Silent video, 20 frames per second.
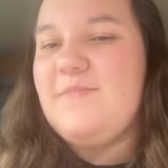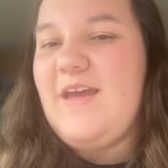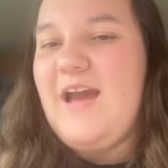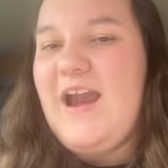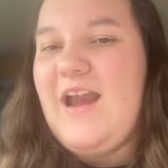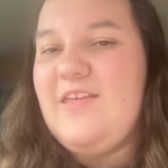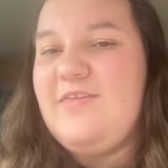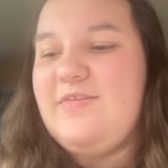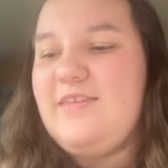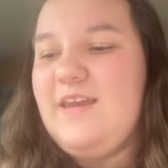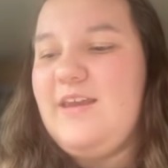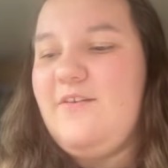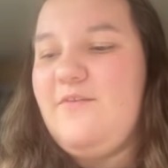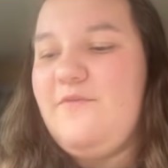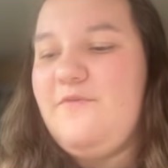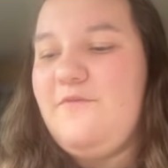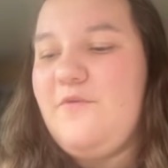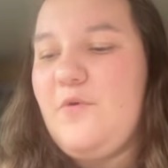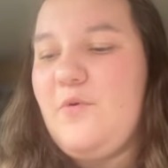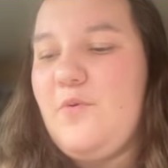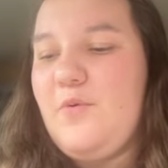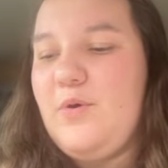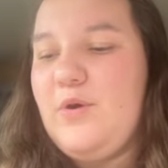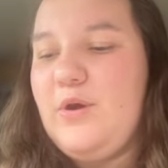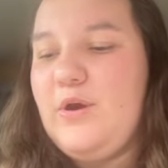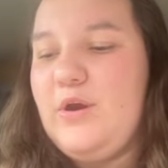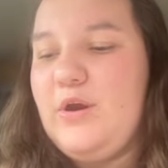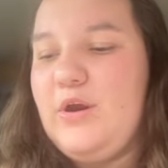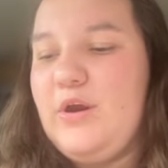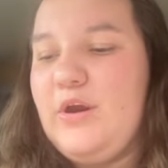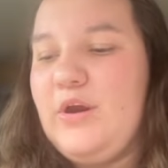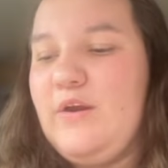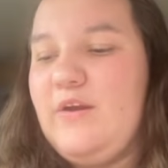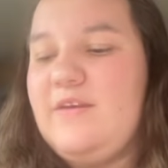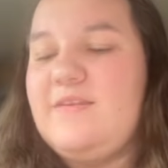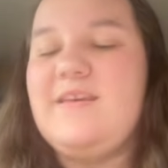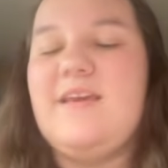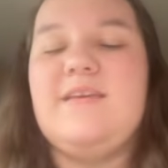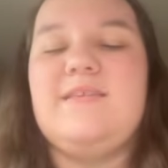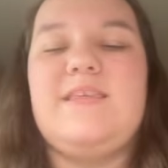I think for
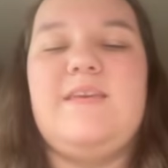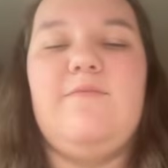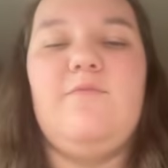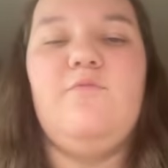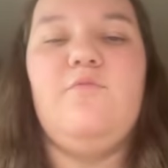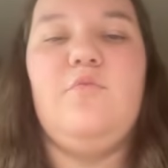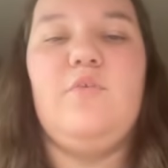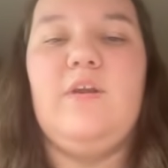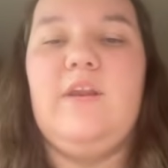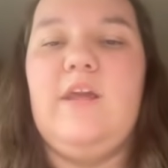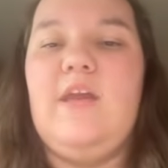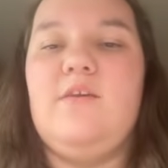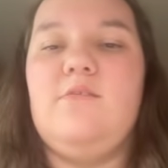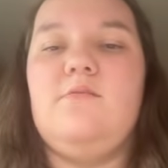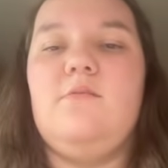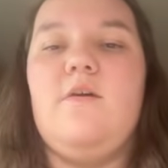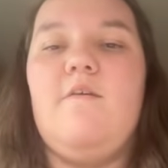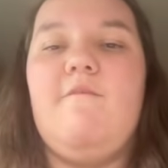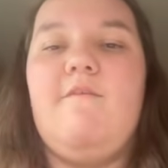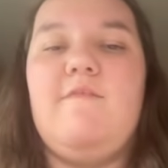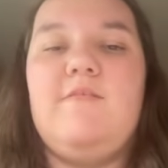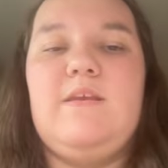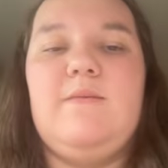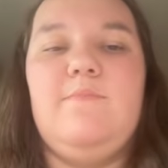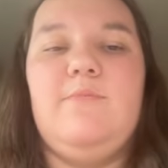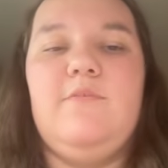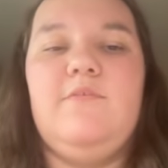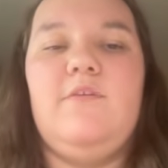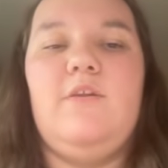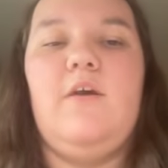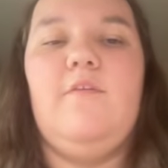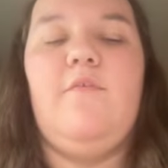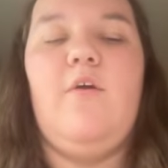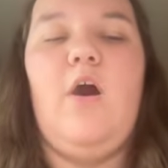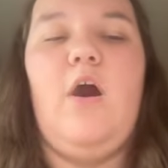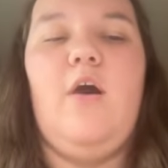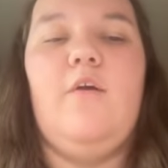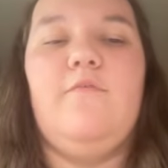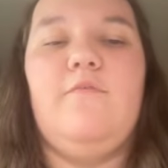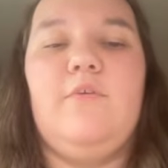$7.48, so a 15% off
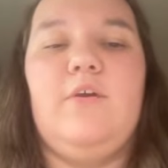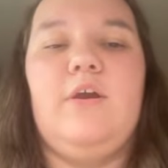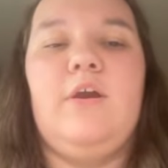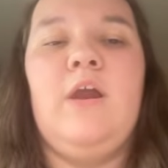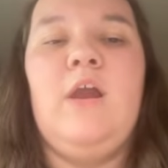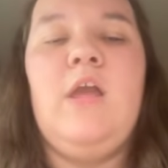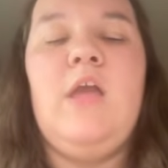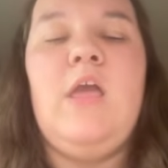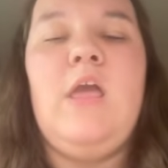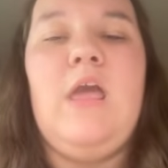offer.